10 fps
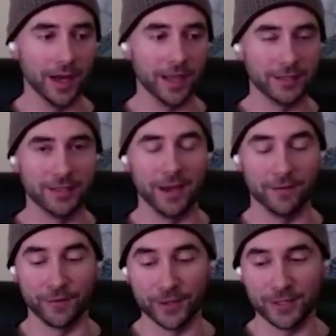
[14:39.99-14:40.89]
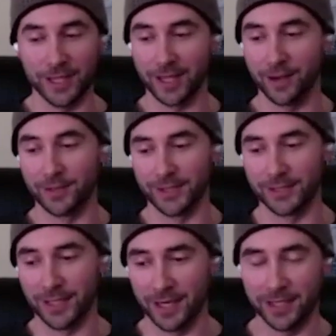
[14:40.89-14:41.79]
at, at, first like I was
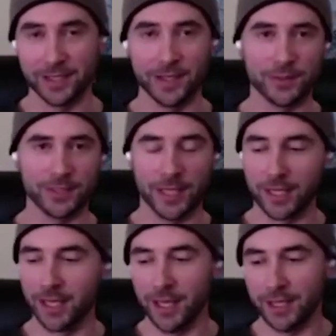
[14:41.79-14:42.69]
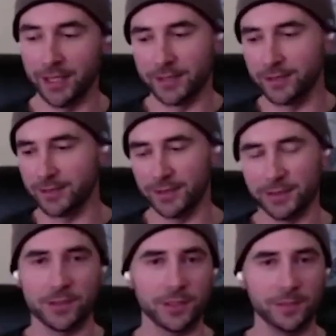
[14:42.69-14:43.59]
excited and I was like yeah, this
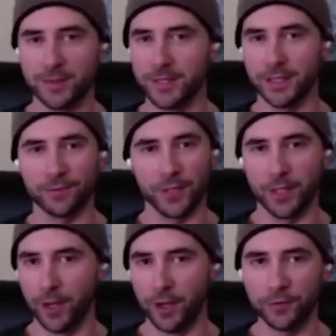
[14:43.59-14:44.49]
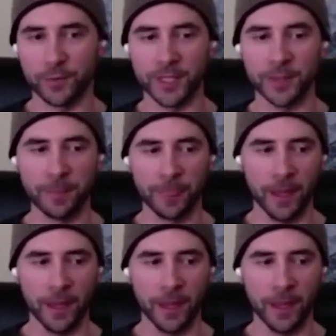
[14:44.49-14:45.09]
this could be, click really well for me